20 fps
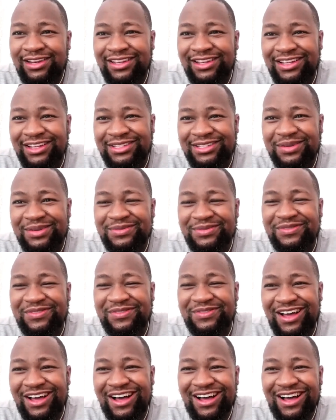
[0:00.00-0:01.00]
in terms of
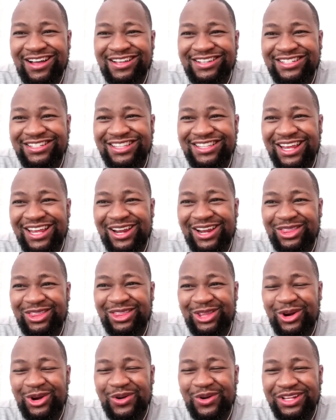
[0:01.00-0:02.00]
cars that I'd
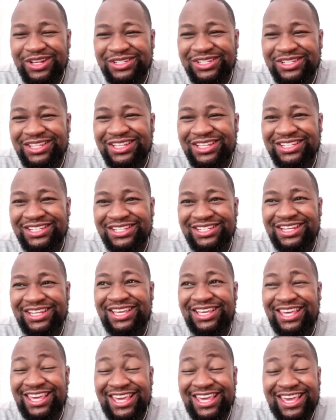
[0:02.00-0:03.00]
throw into this is a
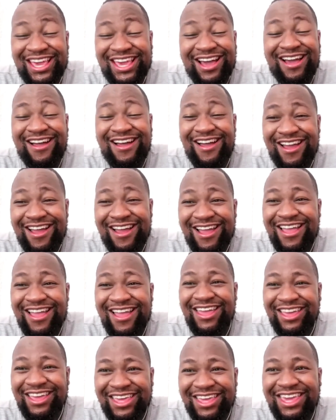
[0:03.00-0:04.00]
Kia
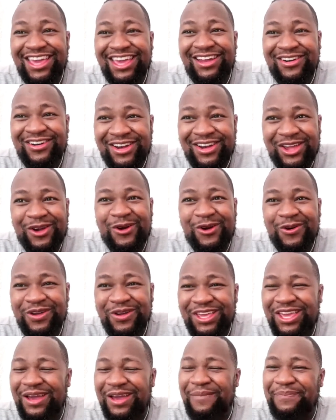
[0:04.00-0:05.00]
Kia Rio,
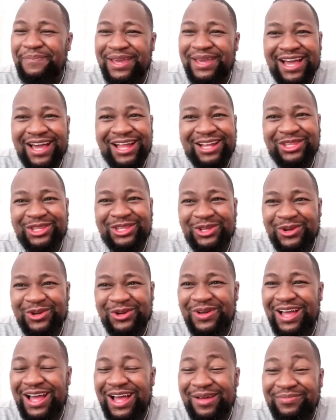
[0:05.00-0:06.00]
Kia Picanto.
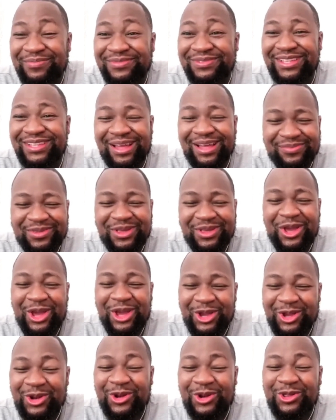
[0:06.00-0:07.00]

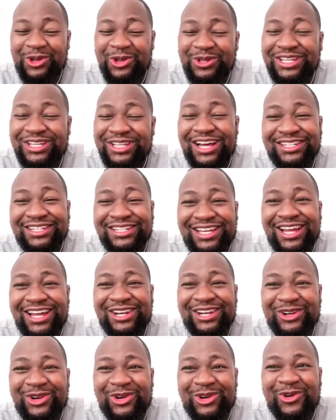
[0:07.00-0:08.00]
Those cars
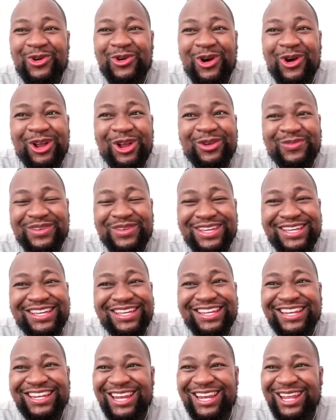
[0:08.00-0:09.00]
kind of grew on me.
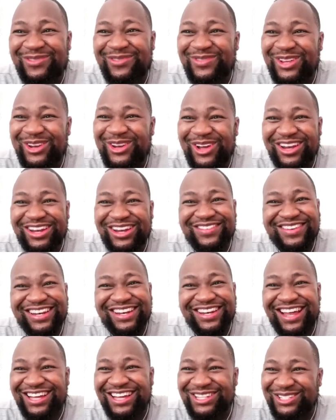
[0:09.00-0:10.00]
Let me not even
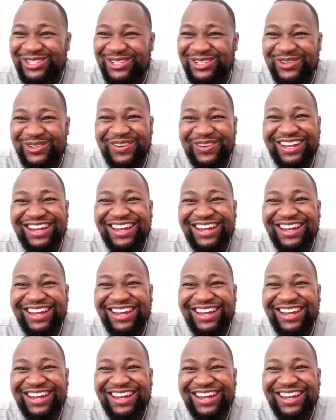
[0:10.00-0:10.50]
lie to you.